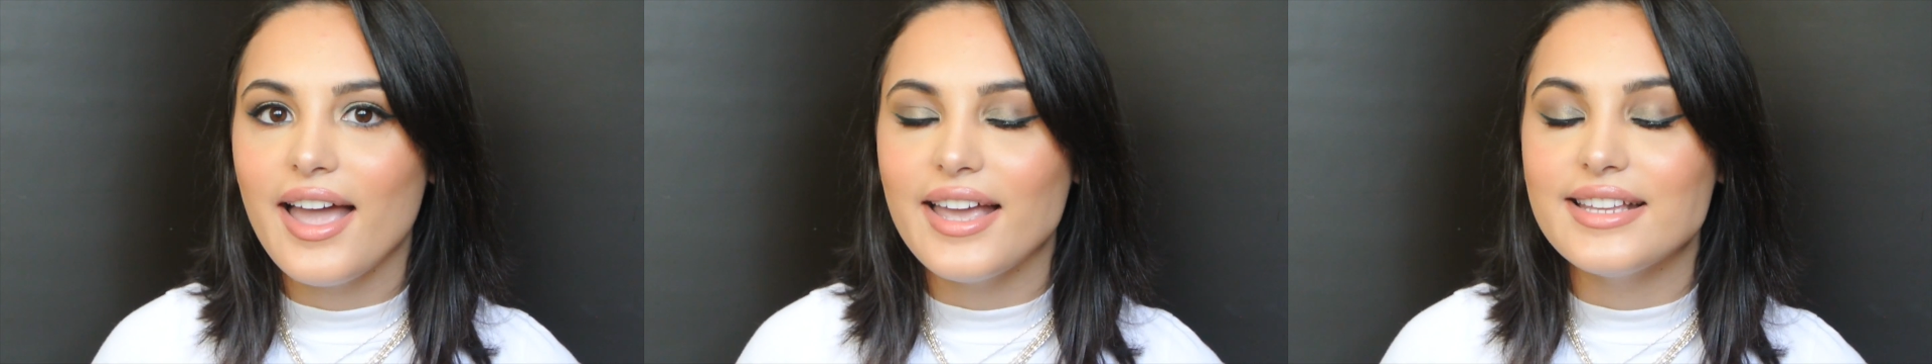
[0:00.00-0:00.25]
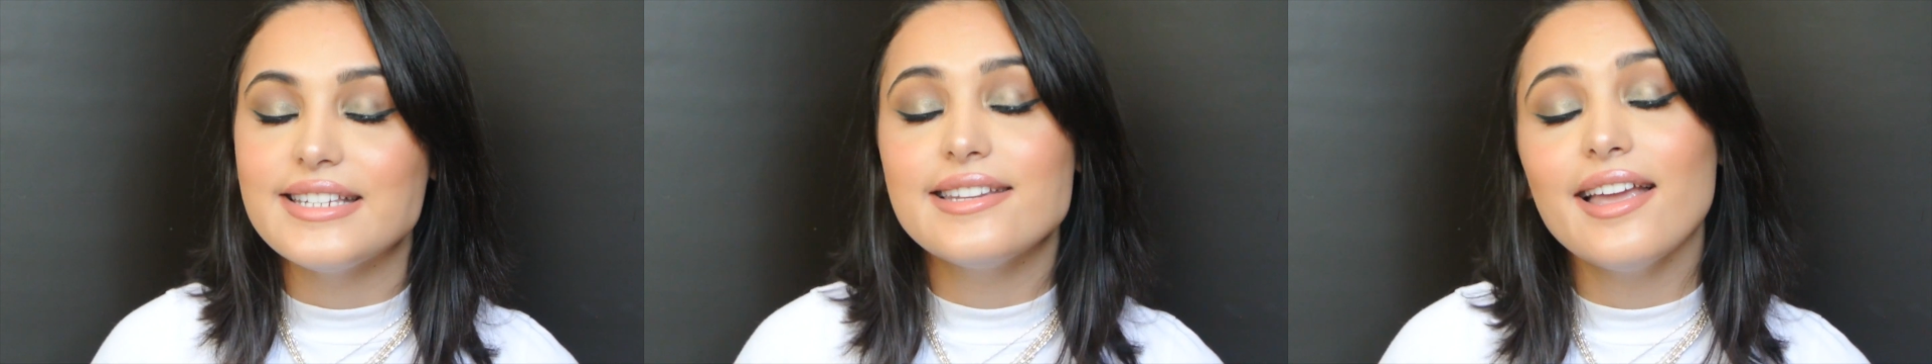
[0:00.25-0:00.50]

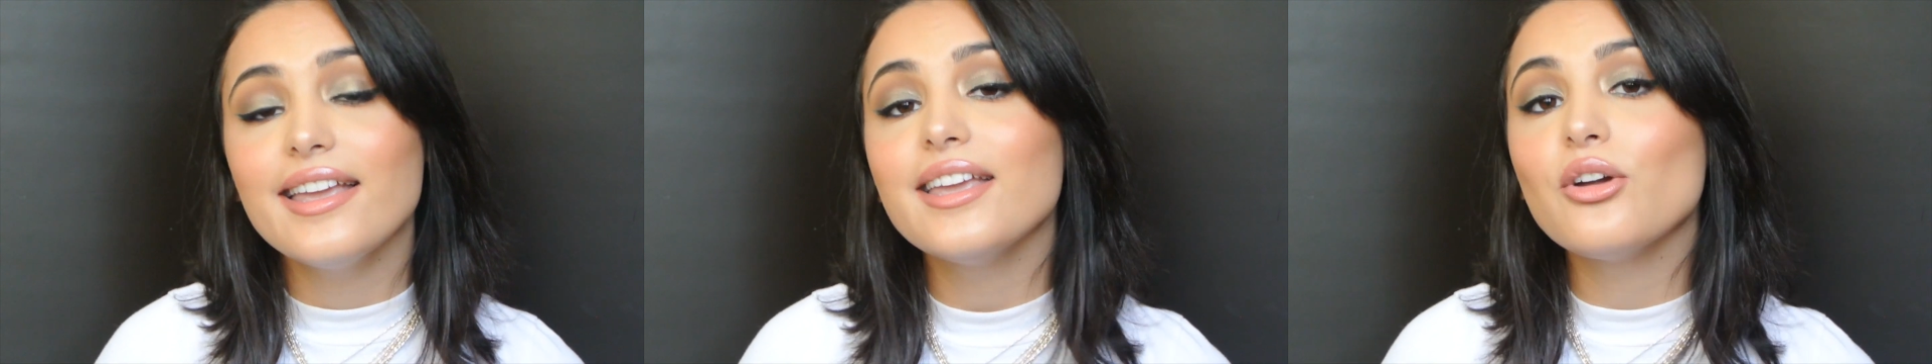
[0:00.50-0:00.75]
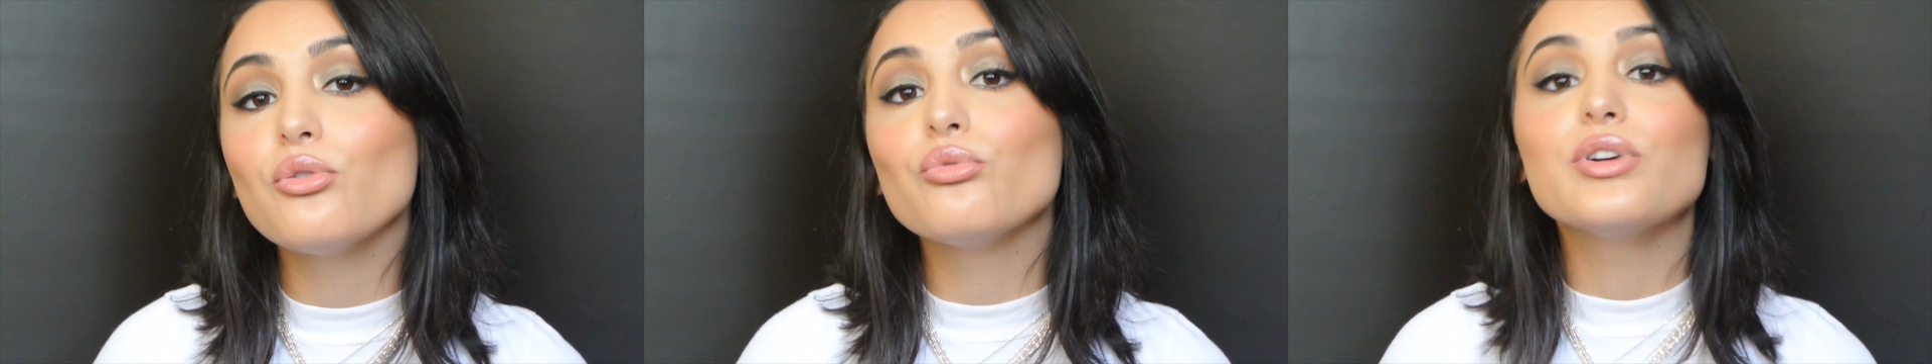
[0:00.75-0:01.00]
and
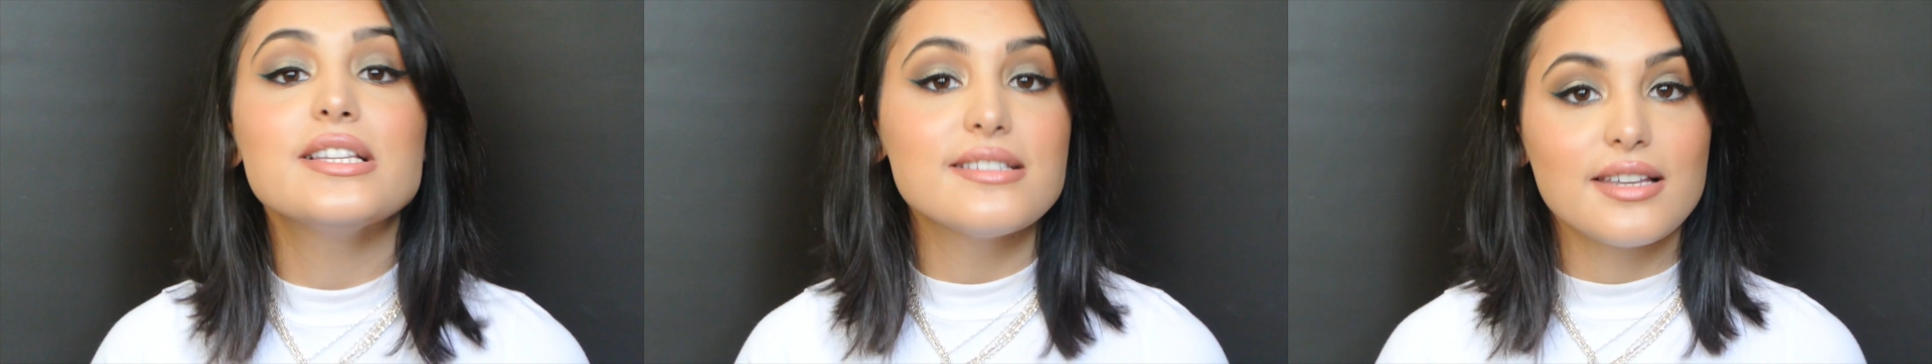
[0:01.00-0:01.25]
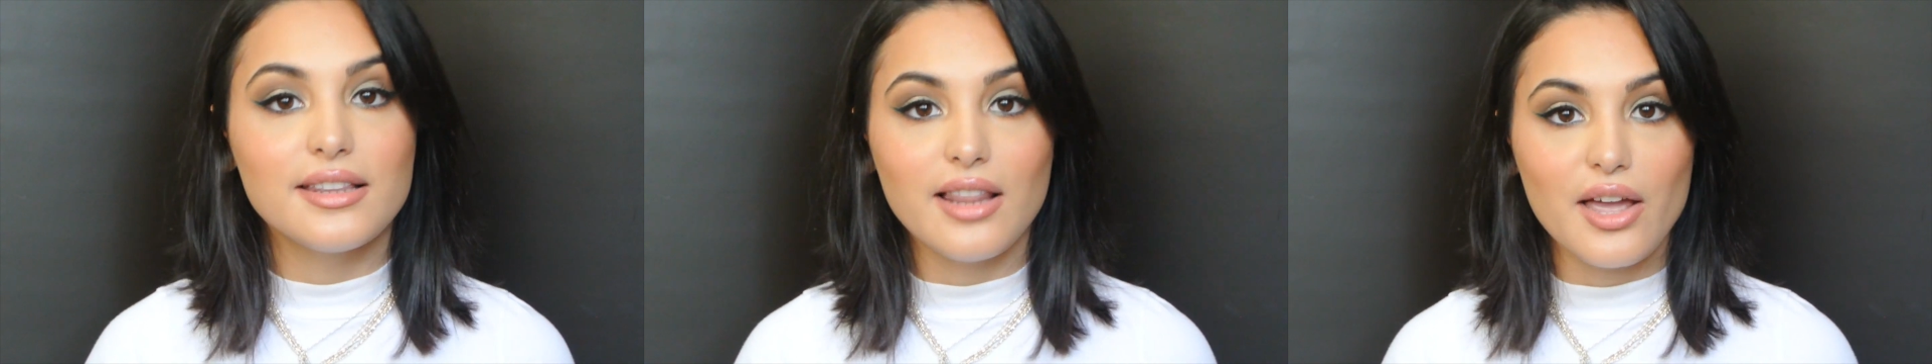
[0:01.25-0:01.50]
taking a
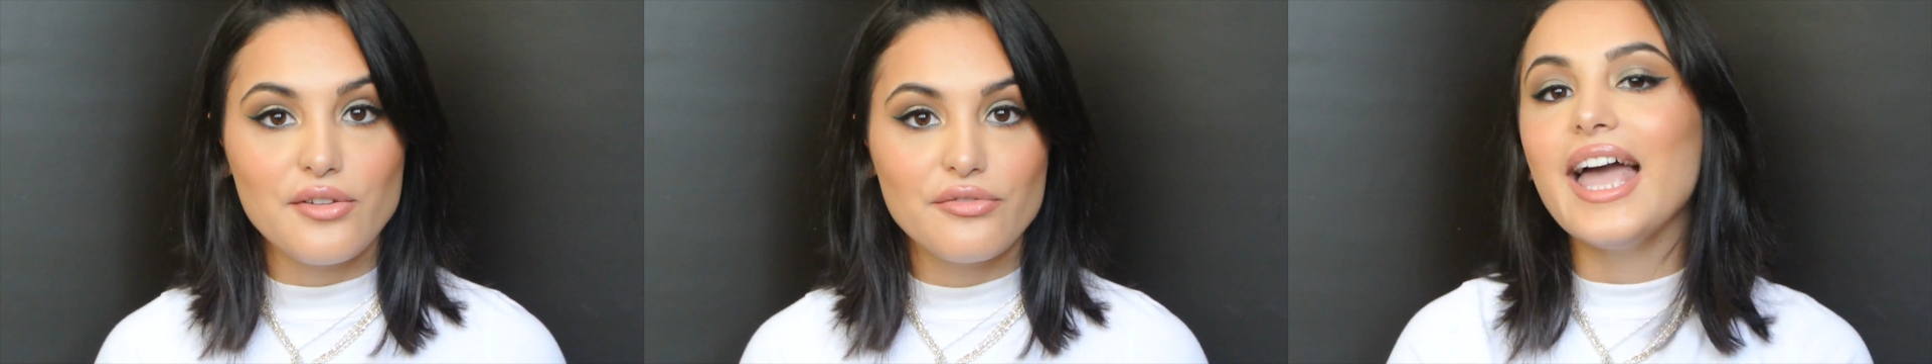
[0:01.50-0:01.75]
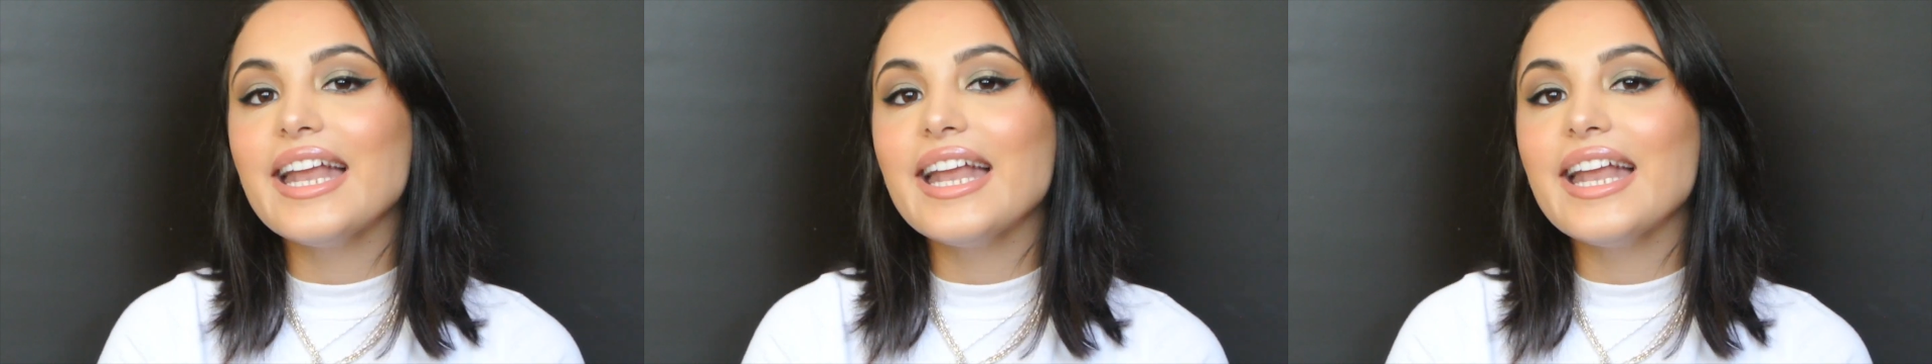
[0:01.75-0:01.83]
risk in life.